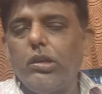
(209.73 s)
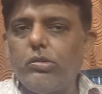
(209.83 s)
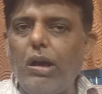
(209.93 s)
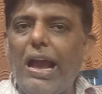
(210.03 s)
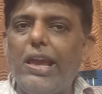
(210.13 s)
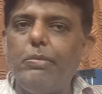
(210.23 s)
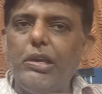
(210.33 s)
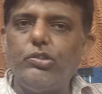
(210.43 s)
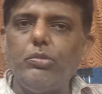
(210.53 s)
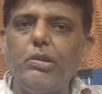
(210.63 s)
So I am
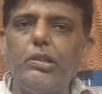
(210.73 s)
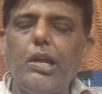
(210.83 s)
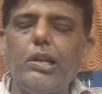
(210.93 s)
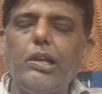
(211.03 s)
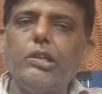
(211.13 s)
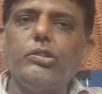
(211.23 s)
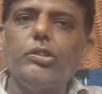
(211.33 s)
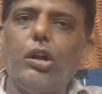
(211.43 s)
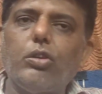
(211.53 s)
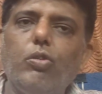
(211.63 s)
assuming that it is
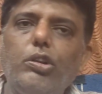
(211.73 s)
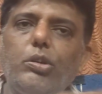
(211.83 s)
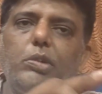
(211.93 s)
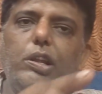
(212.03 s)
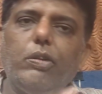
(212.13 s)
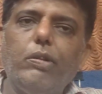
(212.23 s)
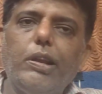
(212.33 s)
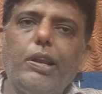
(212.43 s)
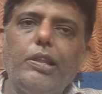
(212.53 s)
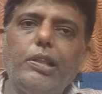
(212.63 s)
not going to be
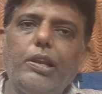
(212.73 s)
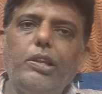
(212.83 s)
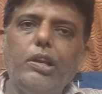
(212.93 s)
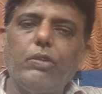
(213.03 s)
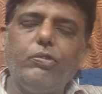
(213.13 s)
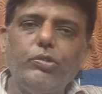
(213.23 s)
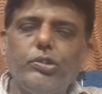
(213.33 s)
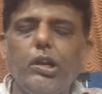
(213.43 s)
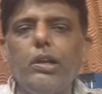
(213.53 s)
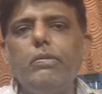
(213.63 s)
liquidated in the near
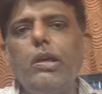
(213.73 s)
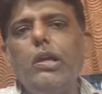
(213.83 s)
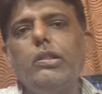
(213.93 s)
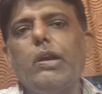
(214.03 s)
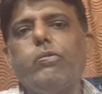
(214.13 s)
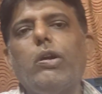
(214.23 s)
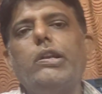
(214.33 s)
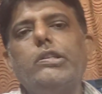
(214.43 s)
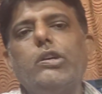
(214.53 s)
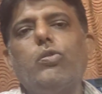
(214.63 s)
future, therefore
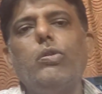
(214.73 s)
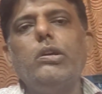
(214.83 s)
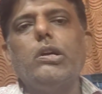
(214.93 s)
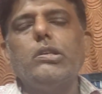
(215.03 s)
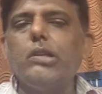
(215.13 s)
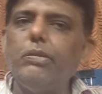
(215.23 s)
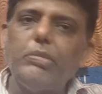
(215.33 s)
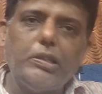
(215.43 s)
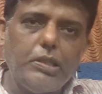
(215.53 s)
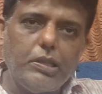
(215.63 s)
it is a going concern
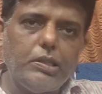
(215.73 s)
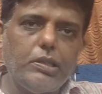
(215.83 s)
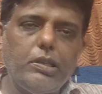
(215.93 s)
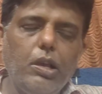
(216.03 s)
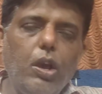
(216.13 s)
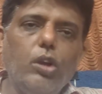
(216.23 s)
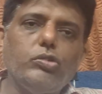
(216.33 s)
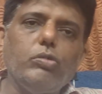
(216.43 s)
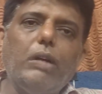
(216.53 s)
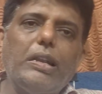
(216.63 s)
business.
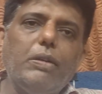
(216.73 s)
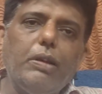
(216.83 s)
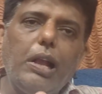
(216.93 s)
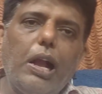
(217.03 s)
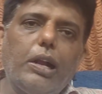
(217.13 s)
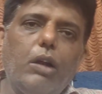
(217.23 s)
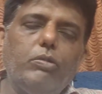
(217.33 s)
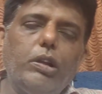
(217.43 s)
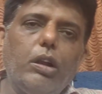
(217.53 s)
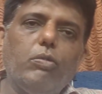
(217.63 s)
So whatever
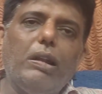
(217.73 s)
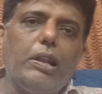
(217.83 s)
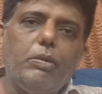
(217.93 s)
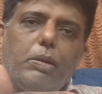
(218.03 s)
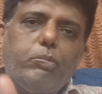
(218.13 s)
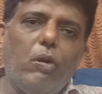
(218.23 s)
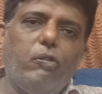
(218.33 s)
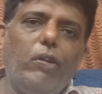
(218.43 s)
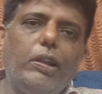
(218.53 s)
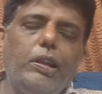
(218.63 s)
accounting or whatever
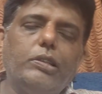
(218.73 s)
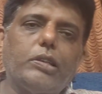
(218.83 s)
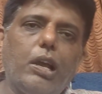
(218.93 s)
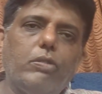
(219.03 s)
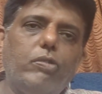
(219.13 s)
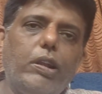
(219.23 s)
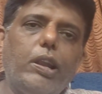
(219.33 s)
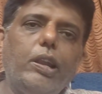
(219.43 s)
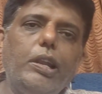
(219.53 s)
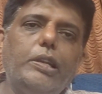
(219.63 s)
profit is
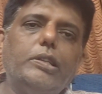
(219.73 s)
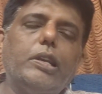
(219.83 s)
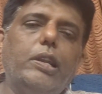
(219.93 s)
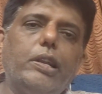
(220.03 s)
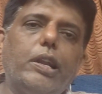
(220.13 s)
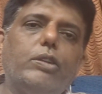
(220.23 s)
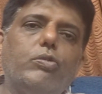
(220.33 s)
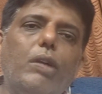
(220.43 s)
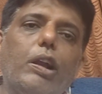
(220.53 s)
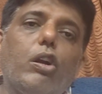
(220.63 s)
calculated, it is related
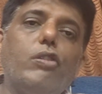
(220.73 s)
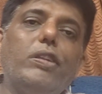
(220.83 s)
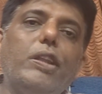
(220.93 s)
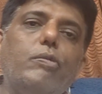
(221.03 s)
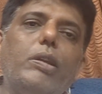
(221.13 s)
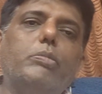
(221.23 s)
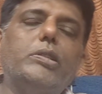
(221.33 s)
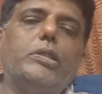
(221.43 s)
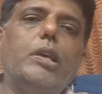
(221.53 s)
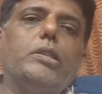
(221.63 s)
to a continuing
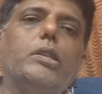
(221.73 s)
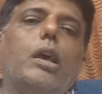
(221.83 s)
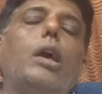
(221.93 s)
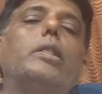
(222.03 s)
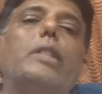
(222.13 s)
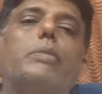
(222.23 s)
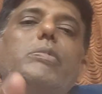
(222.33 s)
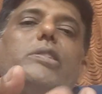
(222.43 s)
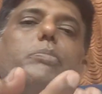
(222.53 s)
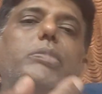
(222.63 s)
business. That
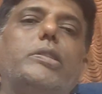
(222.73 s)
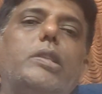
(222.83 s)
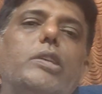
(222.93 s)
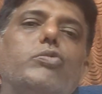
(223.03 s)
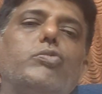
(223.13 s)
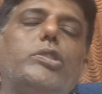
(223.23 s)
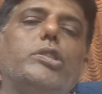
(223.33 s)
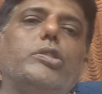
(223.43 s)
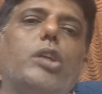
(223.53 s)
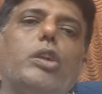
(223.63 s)
means a business which
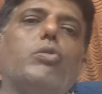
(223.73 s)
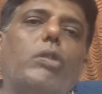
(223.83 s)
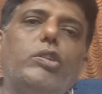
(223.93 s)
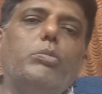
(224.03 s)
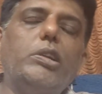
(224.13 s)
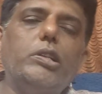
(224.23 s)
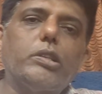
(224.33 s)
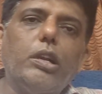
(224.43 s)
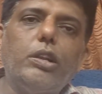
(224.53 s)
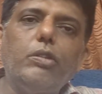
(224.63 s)
is not going to be
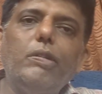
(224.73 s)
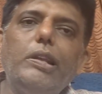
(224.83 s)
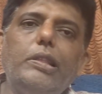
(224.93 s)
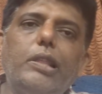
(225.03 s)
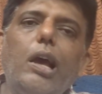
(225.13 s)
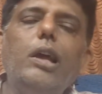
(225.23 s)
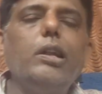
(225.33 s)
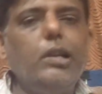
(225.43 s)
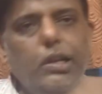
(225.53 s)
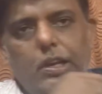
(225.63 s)
discontinued in the
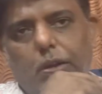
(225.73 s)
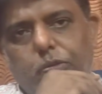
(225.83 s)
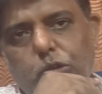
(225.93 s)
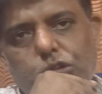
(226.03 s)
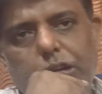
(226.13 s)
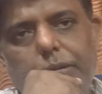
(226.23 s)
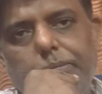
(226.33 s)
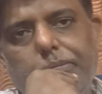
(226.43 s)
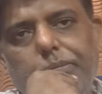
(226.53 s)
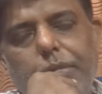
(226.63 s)
near future.
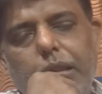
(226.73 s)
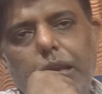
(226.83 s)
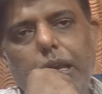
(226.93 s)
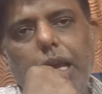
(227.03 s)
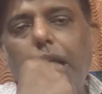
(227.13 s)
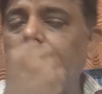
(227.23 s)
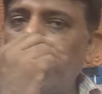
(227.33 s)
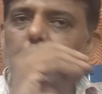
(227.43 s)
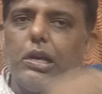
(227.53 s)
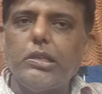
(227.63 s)

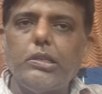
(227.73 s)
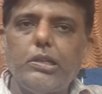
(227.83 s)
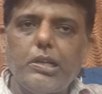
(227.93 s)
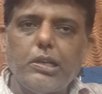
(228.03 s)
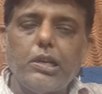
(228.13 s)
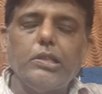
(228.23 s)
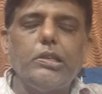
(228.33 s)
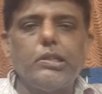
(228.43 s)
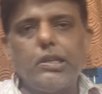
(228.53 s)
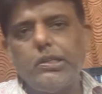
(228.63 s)
Then
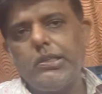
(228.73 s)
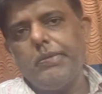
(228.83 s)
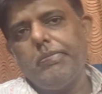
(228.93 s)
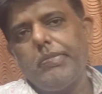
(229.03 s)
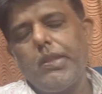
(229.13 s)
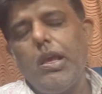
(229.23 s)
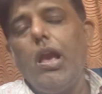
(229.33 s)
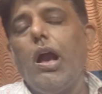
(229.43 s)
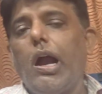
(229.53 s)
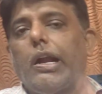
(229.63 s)
consistency.
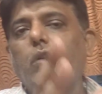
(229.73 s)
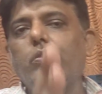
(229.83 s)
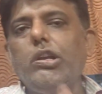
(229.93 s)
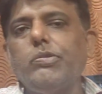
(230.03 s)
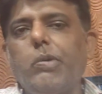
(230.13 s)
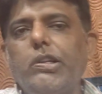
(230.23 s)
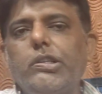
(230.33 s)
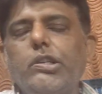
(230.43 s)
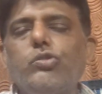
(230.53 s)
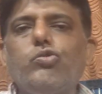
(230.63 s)
Accounting
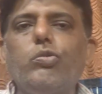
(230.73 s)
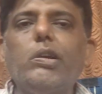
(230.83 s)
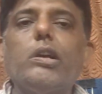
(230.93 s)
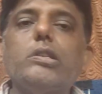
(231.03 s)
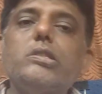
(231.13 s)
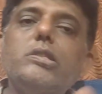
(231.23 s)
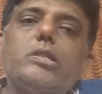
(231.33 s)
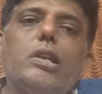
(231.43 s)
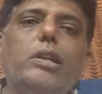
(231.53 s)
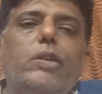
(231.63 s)
policies should be
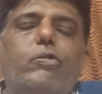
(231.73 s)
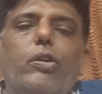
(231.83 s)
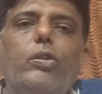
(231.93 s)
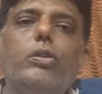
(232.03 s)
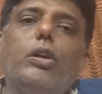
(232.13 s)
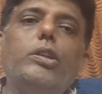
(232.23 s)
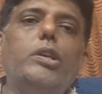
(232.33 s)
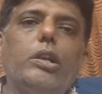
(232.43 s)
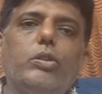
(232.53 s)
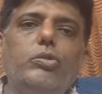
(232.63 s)
consistently followed on a
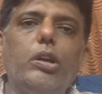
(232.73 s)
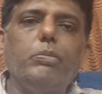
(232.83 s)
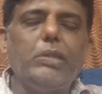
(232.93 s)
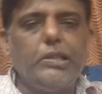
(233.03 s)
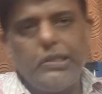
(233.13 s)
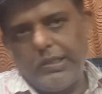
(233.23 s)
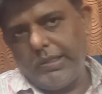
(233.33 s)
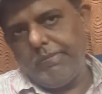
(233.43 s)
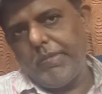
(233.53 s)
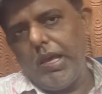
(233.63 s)
year-to-year basis.